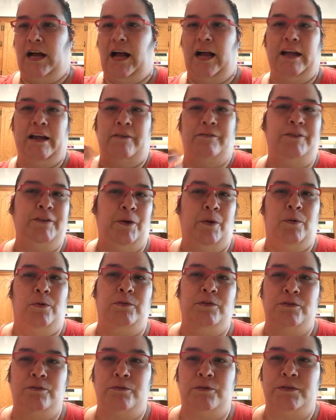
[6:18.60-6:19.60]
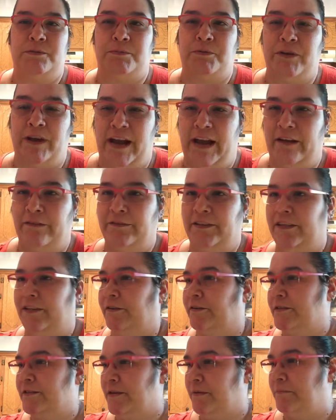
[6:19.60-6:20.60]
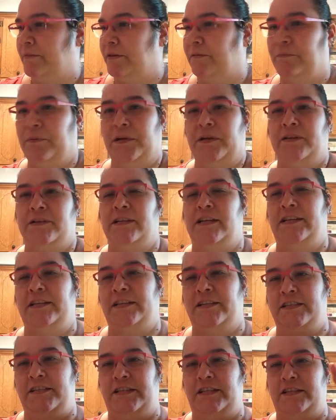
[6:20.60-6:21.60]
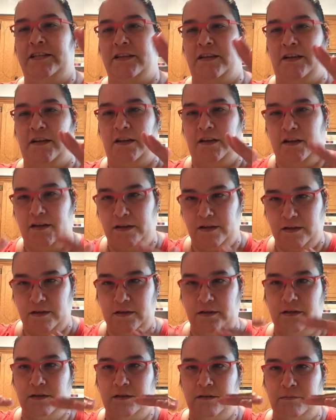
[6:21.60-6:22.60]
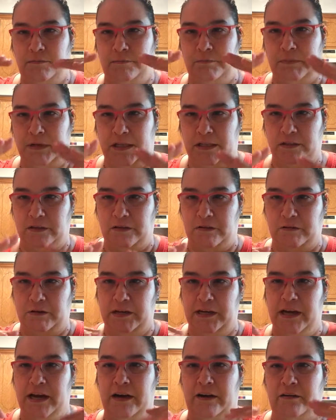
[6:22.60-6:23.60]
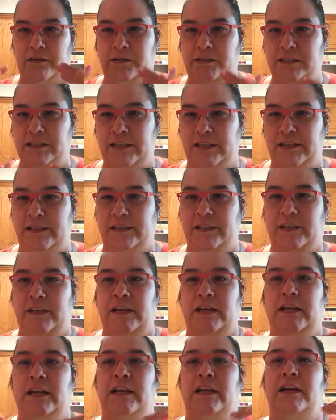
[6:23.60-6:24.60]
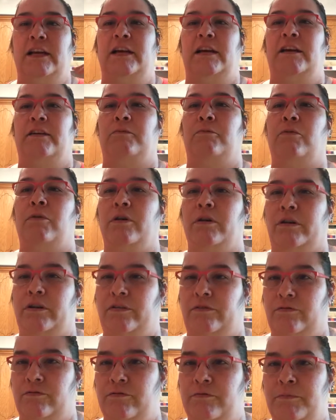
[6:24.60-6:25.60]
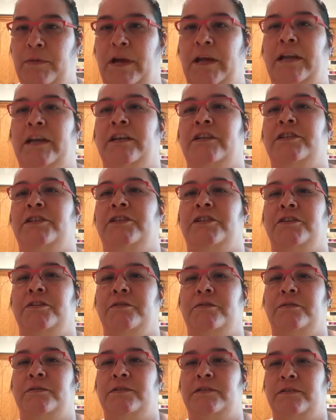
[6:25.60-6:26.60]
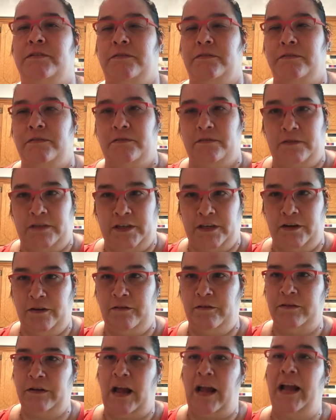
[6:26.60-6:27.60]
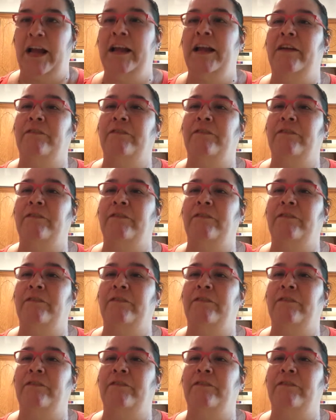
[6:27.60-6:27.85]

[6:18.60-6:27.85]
I have to go do some crafting or something because I just need to mellow it out and work through my issues. You know, I